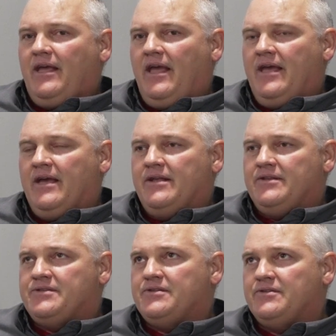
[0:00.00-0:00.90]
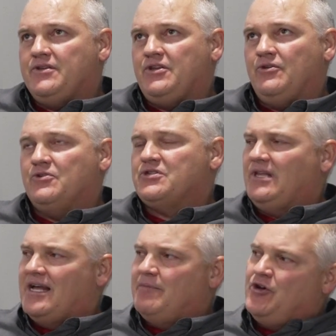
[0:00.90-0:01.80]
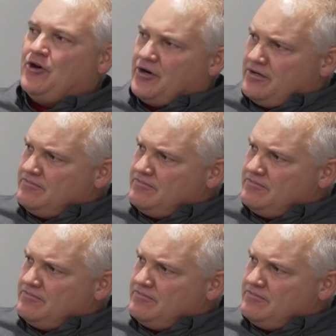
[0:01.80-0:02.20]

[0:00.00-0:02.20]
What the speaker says: And, there's a lot of manure.